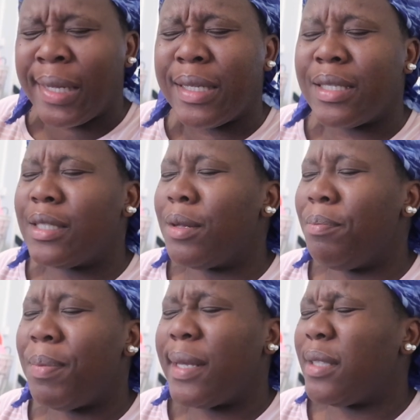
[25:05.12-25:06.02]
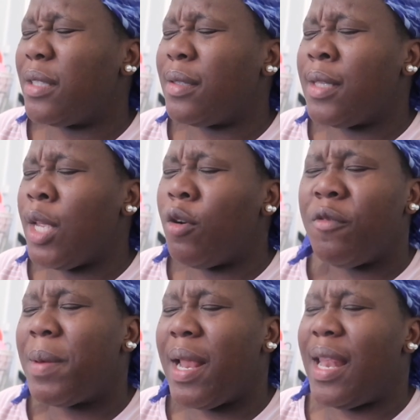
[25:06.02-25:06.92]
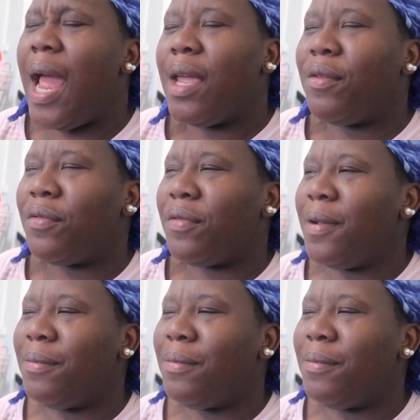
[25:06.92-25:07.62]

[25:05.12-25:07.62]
this is the best day of my life.